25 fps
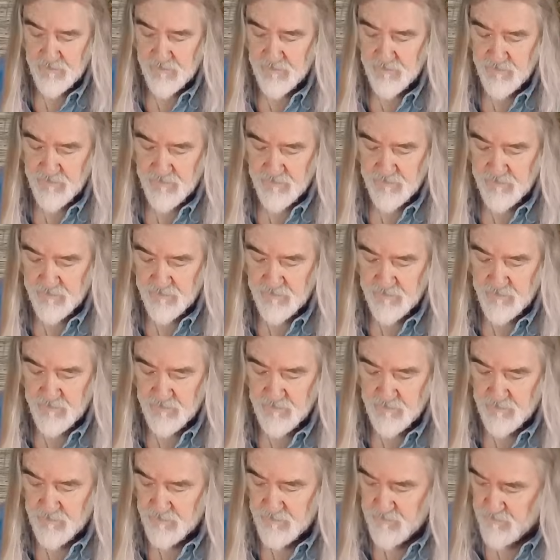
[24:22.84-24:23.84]

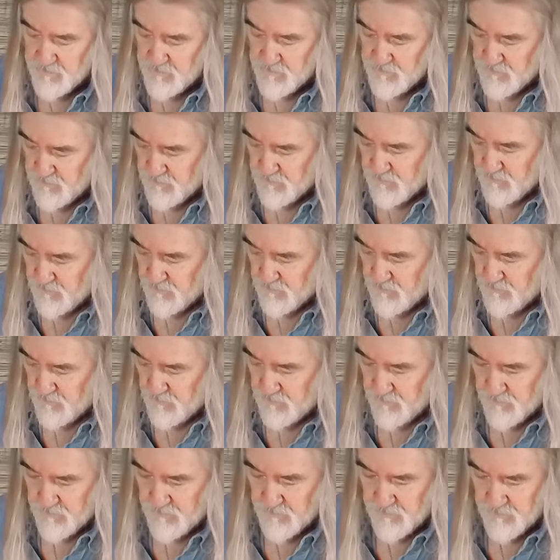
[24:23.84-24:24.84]

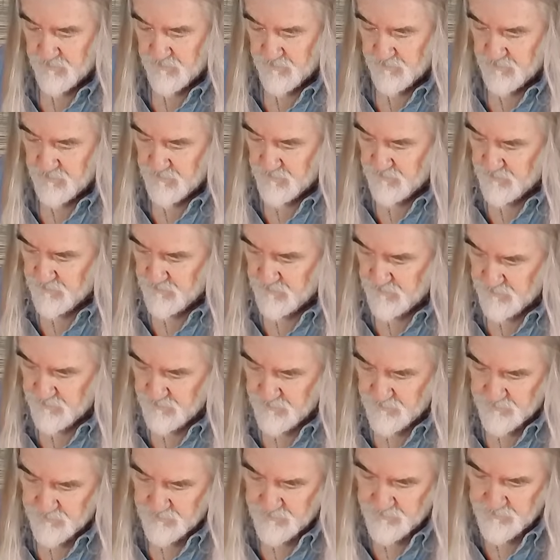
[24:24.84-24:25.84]

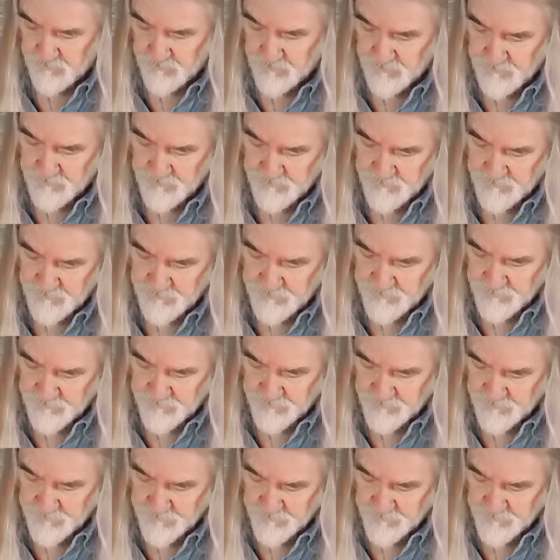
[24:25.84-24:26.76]
No one is speaking in this clip.